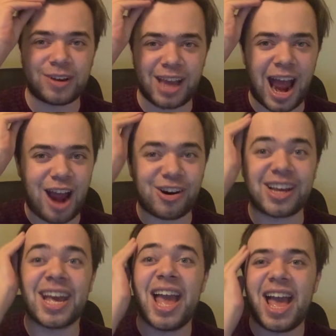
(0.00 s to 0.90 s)

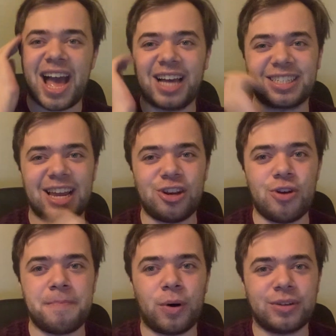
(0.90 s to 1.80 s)
Carrick as their
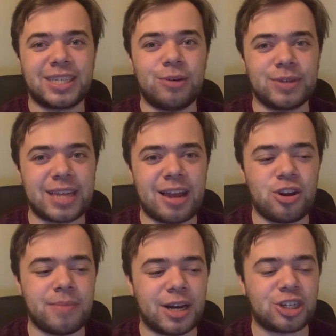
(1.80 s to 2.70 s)
new boss. He was their
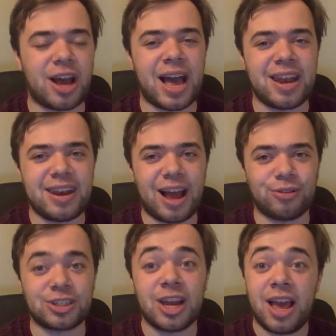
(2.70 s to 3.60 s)
new manager
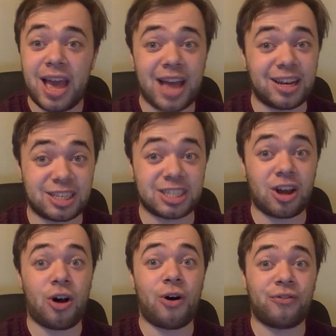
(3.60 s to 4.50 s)
announced at the
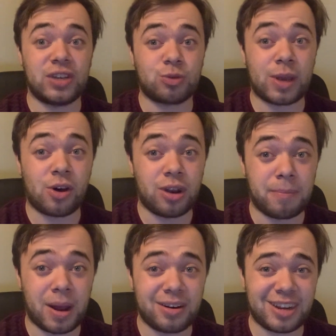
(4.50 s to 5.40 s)
start of this week on the
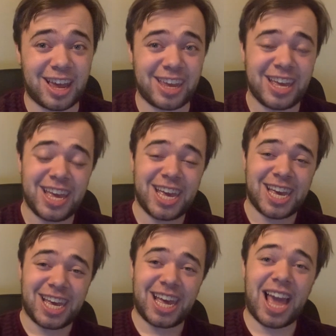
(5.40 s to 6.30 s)
Monday.
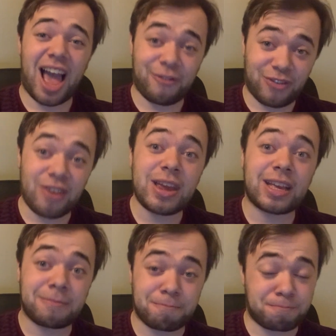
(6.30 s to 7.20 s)
A very
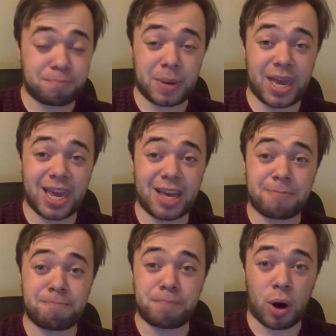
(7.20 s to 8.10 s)
big,
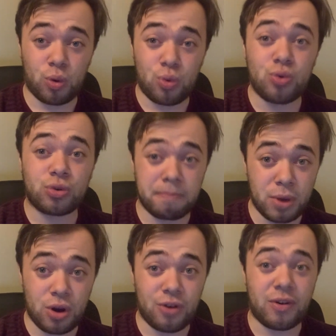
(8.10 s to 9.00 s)
bold
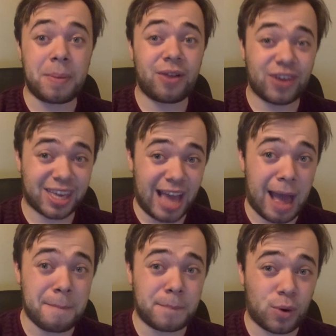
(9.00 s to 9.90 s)
move. A bit of a
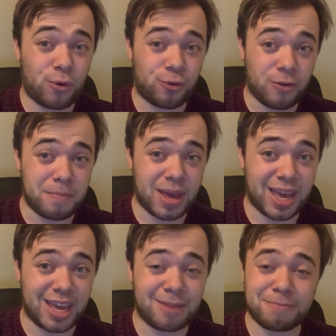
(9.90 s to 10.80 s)
gamble for
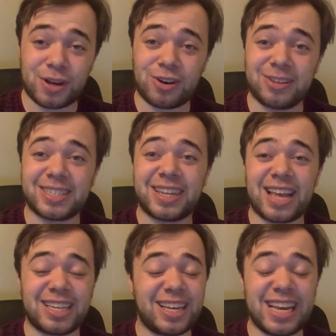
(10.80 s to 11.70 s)
me because
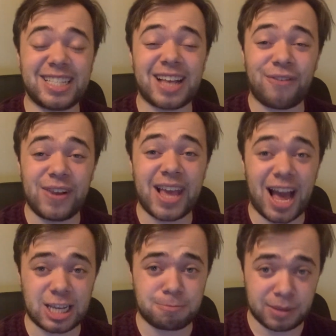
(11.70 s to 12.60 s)
he definitely
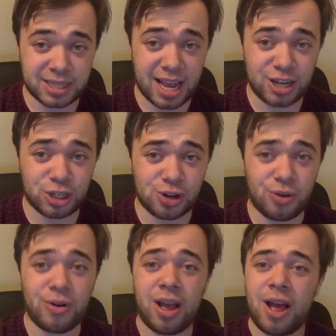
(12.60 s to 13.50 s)
has
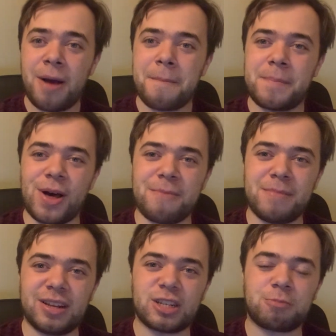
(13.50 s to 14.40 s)
potential. But
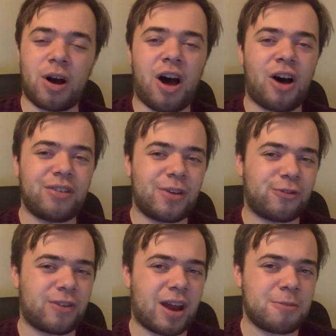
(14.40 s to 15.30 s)
Middlesbrough are in a
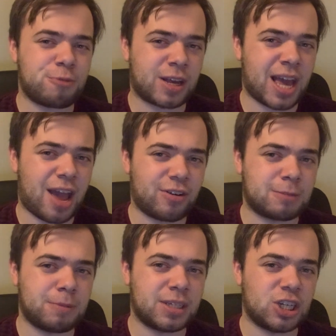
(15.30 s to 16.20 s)
very precarious
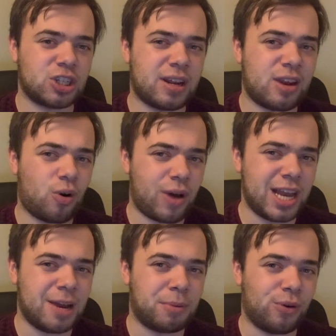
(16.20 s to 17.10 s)
position. They're not
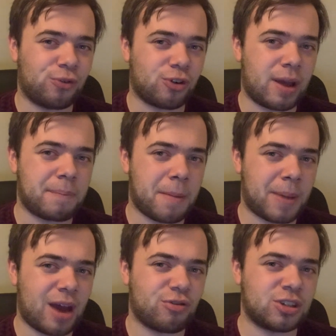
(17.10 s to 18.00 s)
in the bottom three, but
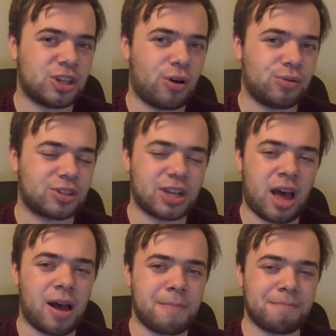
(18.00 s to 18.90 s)
bad results,
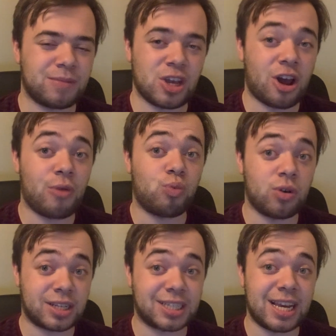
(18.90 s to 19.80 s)
you know,
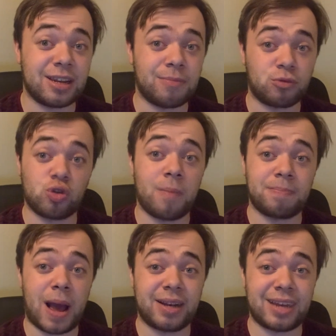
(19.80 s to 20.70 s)
would see them drop
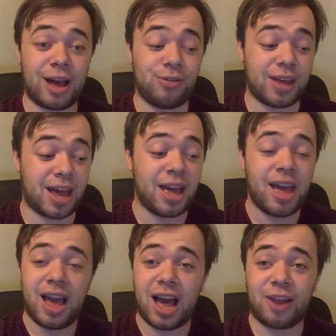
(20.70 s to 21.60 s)
back down there.
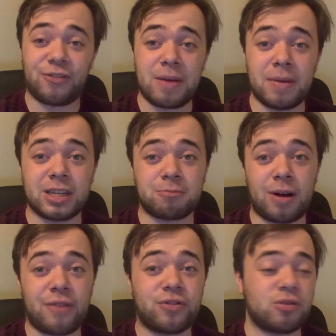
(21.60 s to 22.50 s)
And I think
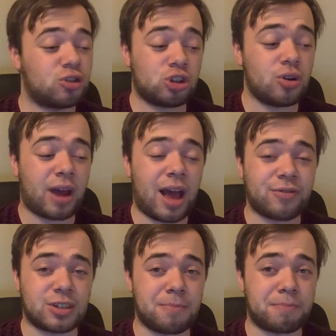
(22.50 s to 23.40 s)
Middlesbrough should
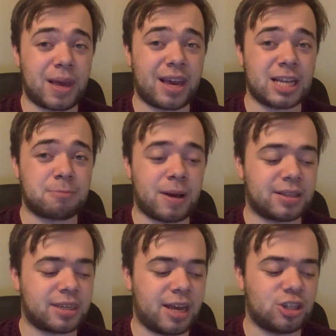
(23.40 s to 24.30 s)
have some big
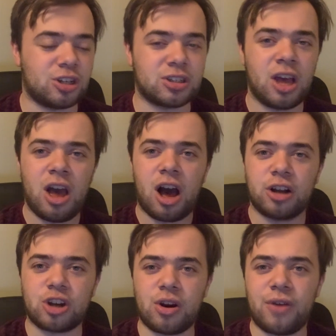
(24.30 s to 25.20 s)
expectations. I
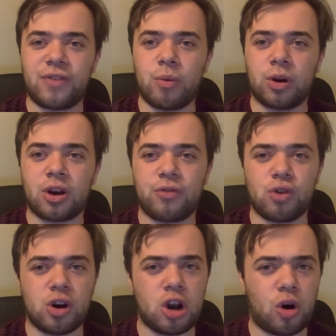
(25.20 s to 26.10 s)
don't know if they want to go
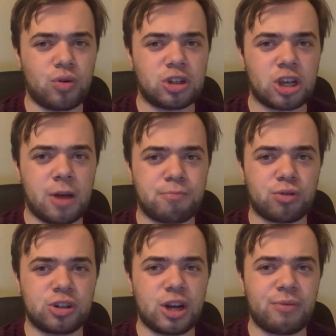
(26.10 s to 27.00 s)
for a long-term
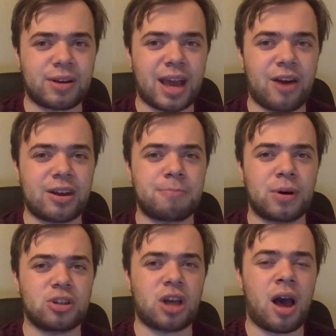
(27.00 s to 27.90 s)
project with Carrick,
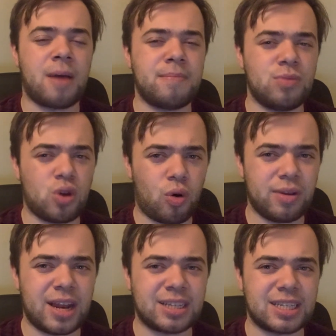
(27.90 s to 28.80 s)
because I'm not
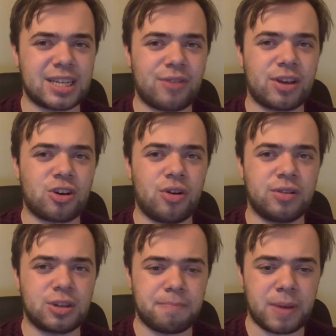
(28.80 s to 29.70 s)
necessarily
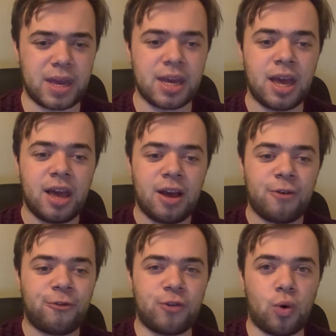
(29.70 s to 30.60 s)
going to be
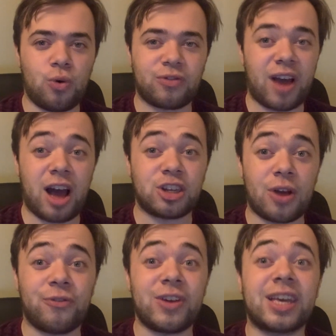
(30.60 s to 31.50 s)
fooled that I
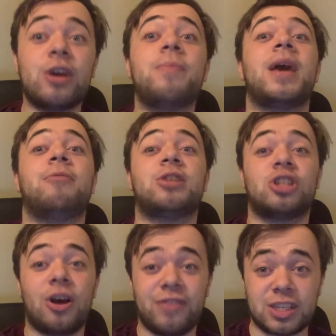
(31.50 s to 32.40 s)
don't think he'll be able to
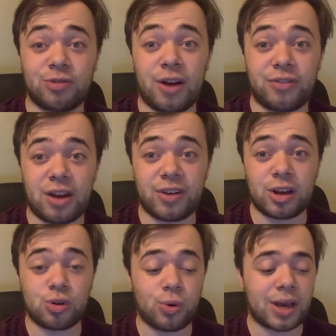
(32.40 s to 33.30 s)
turn things around very, very
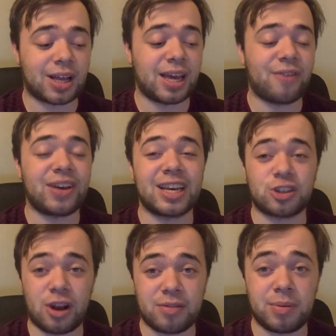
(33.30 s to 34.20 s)
quickly. I think it's
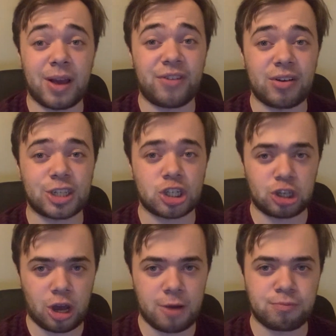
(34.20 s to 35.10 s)
going to have to be a very
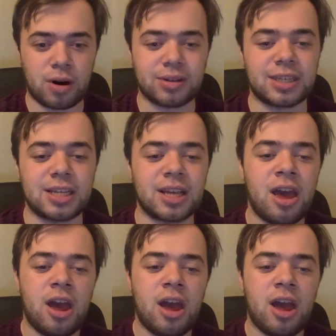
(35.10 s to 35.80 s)
slow process.